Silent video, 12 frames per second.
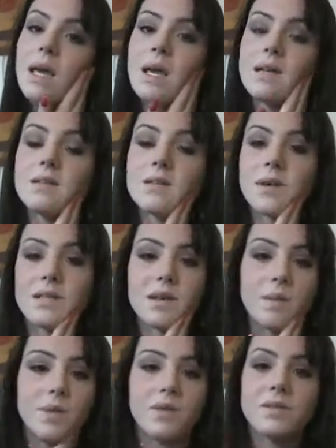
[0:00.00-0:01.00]
And so I
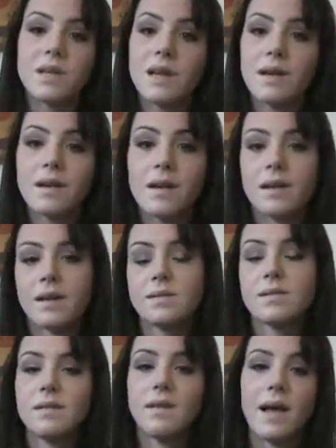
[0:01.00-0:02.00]
stopped using it and I
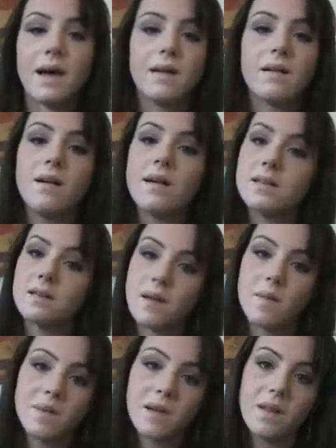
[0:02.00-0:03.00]
still had it all, I just
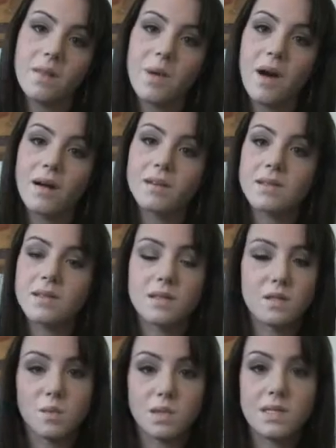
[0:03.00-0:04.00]
kept it in the box and it's
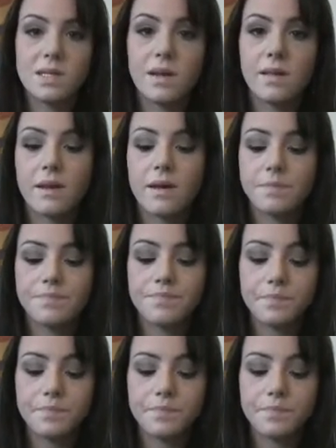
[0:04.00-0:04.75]
just been sitting there.